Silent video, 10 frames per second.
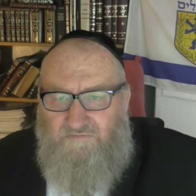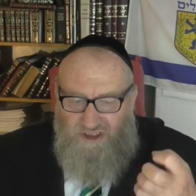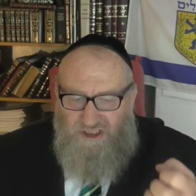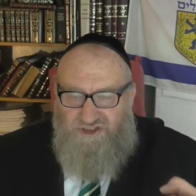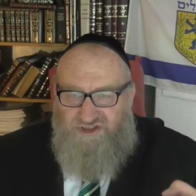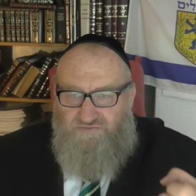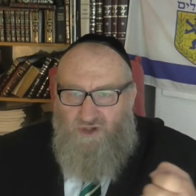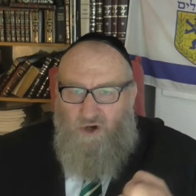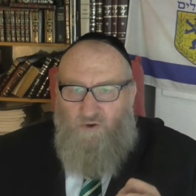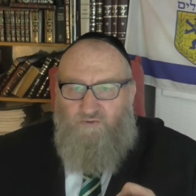Genes
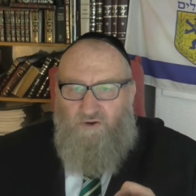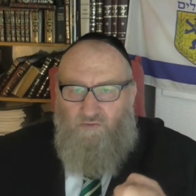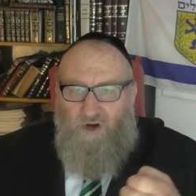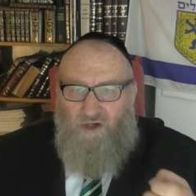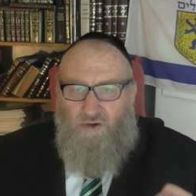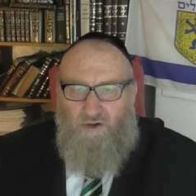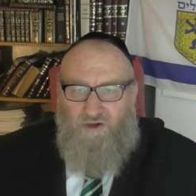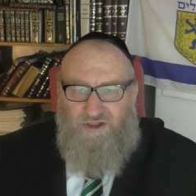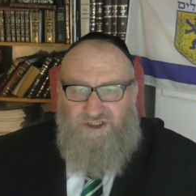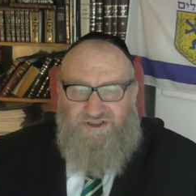move from one
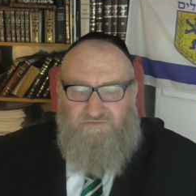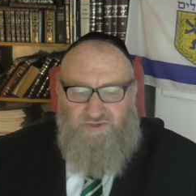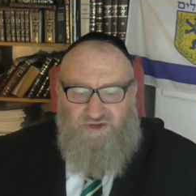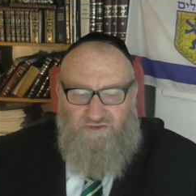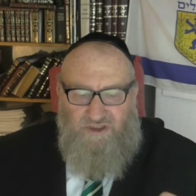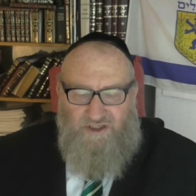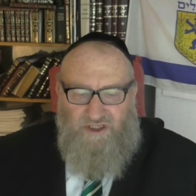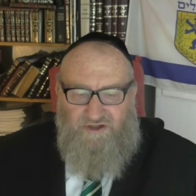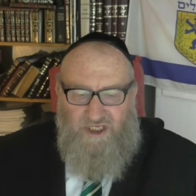organism to another.